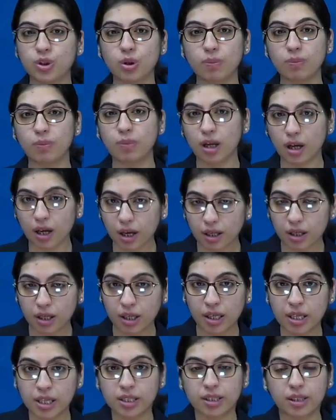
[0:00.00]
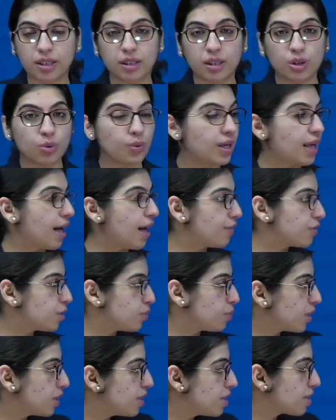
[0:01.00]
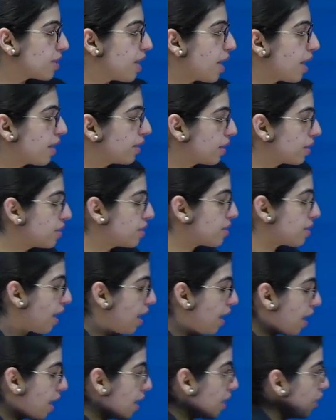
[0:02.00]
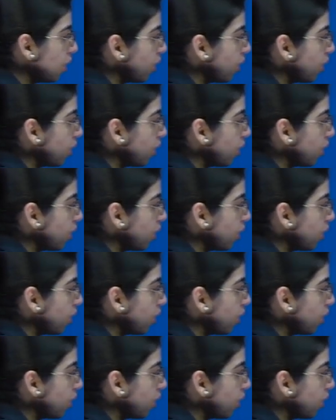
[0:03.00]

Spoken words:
or blood, then you will have typical sign, that is air